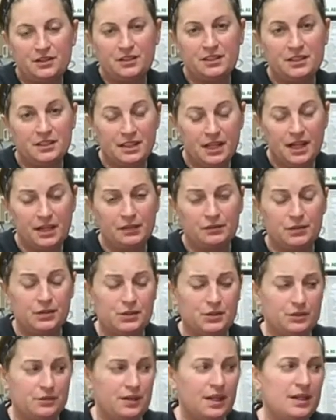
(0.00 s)
and the design of the
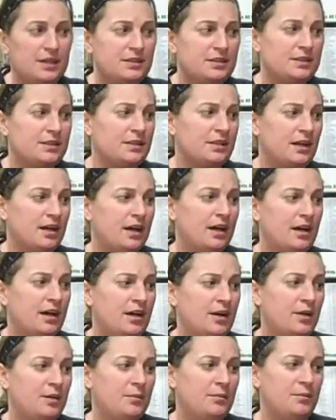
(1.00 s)
surveys
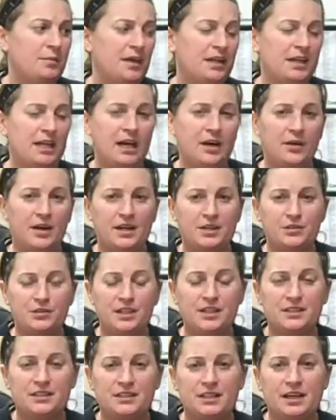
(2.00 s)
and how I
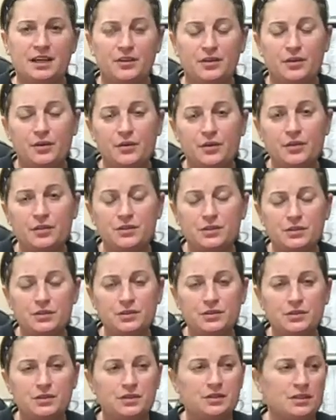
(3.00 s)
addressed the ethical
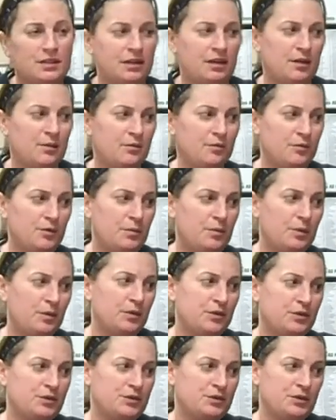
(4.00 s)
concerns for
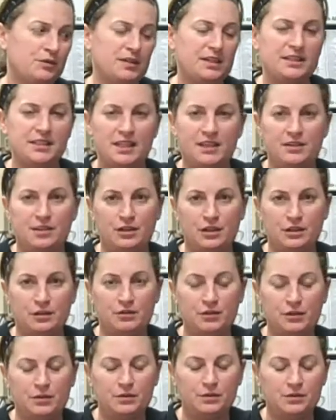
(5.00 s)
both the surveys and the
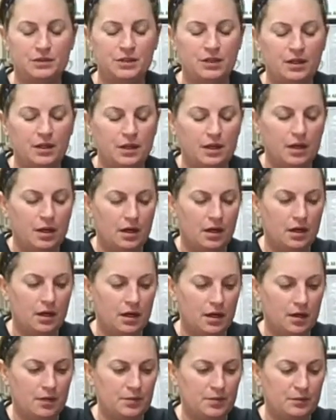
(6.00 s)
interviews.
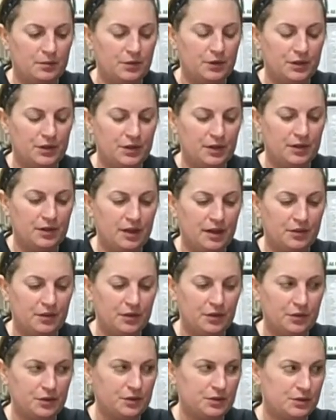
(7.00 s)
For the
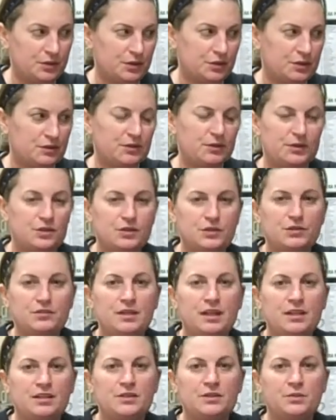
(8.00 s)
ethical concerns for the
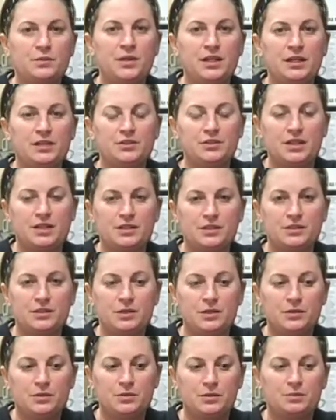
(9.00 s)
surveys, we addressed
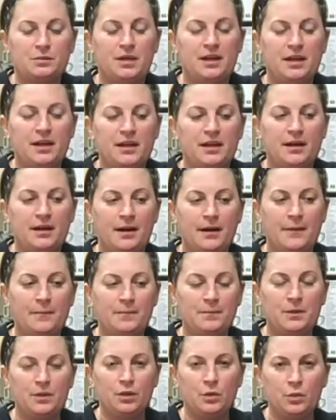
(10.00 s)
those
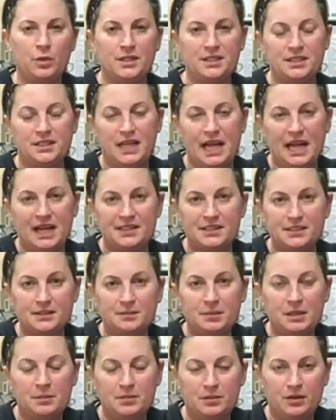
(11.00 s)
by, we did ask
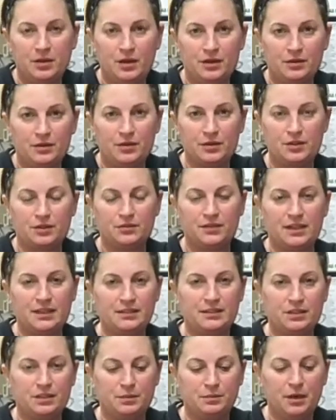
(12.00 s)
the people on the
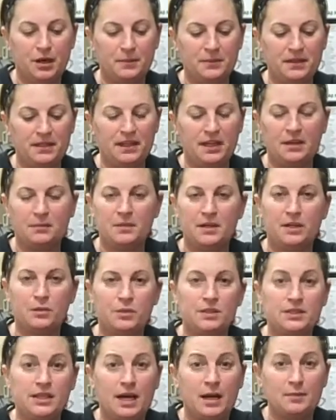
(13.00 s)
surveys the department name, but it
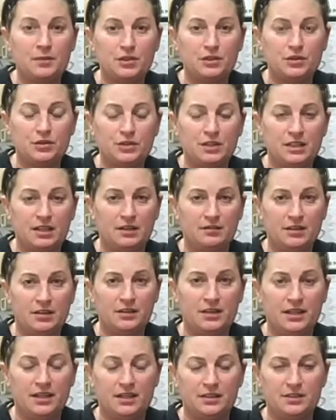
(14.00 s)
was optional to give
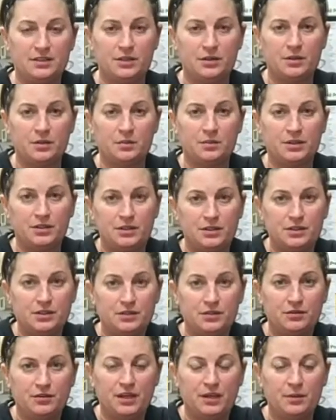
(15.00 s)
it. They could still complete the
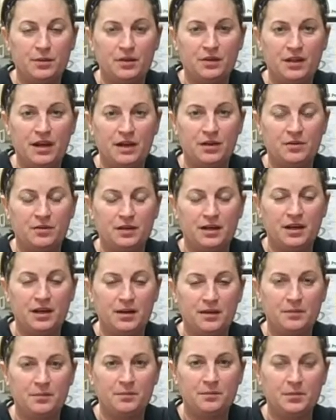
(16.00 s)
survey without
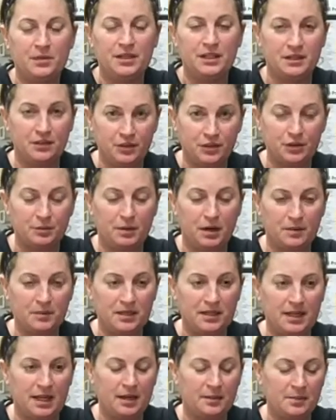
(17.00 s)
putting in their
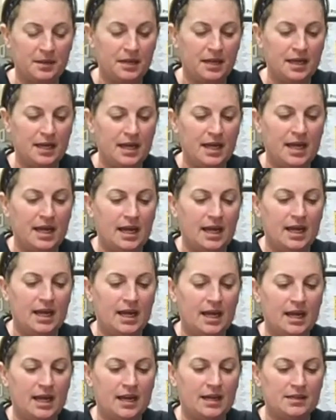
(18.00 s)
department name.
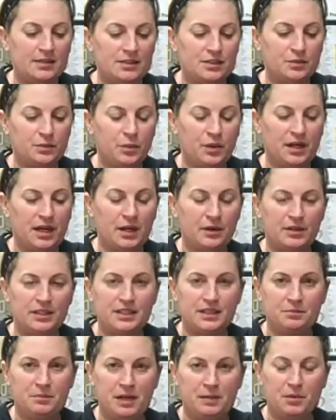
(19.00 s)
And when I
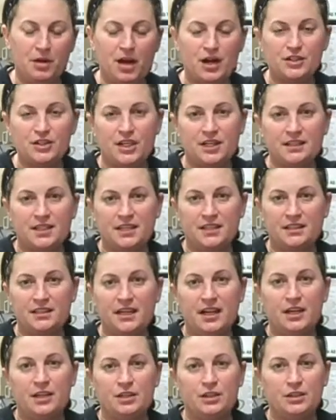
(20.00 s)
did my project, I did
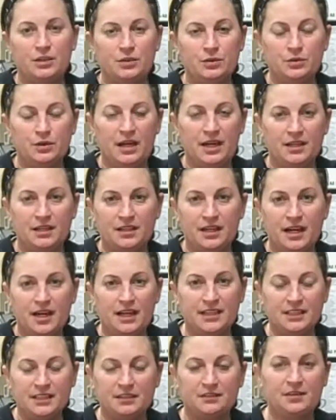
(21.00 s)
not
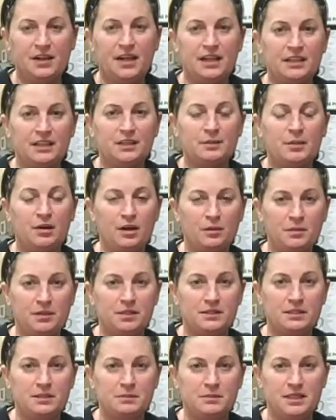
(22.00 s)
identify any
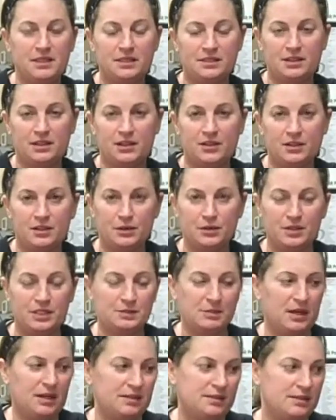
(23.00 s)
departments based on their
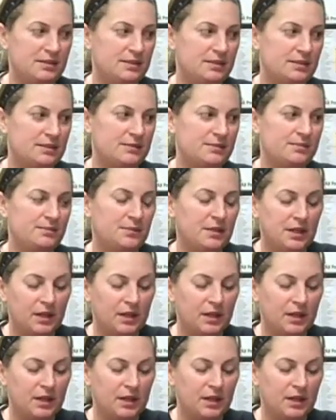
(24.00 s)
responses.